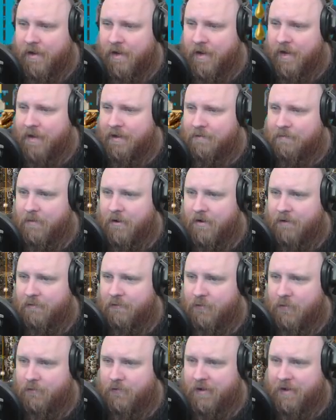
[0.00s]
And the
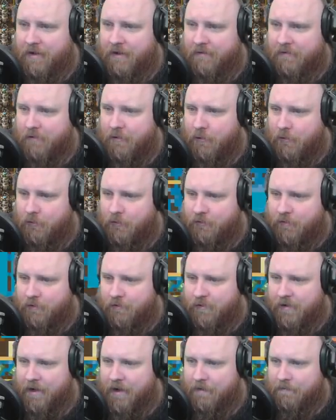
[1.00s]
biofuel over here to go all the way
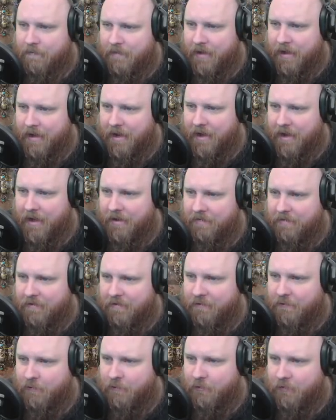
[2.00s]
over there. And
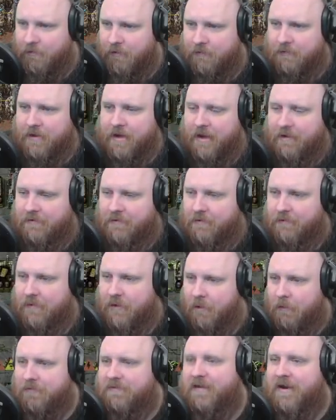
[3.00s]
this one all the way over there. So
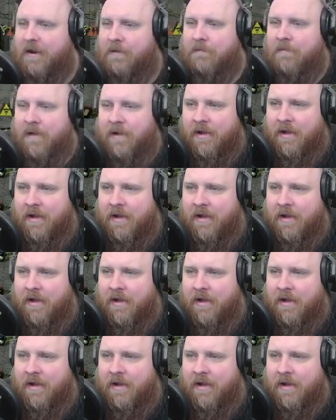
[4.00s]
we're almost there.